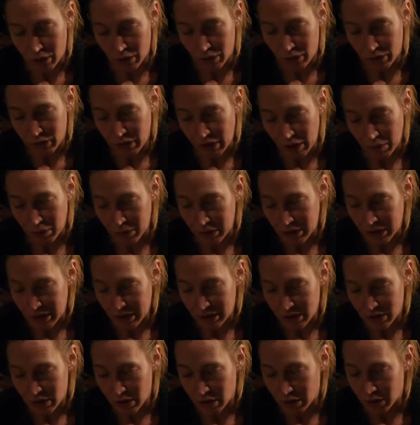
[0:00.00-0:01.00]
them,
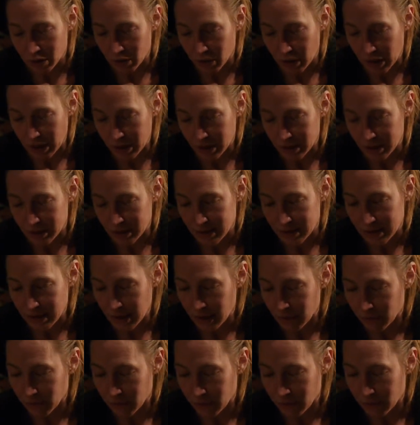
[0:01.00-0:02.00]
was
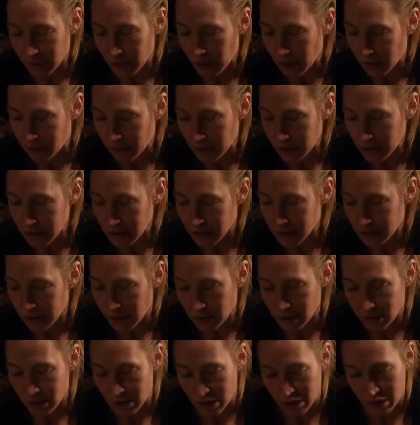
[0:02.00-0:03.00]
very
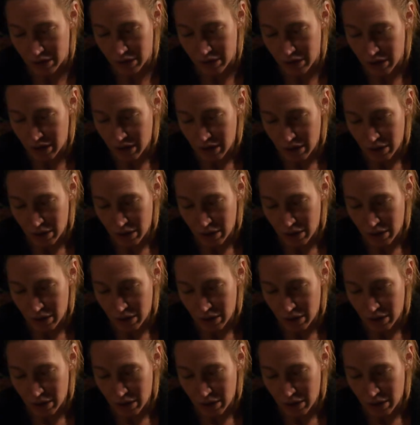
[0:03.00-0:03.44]
comforting and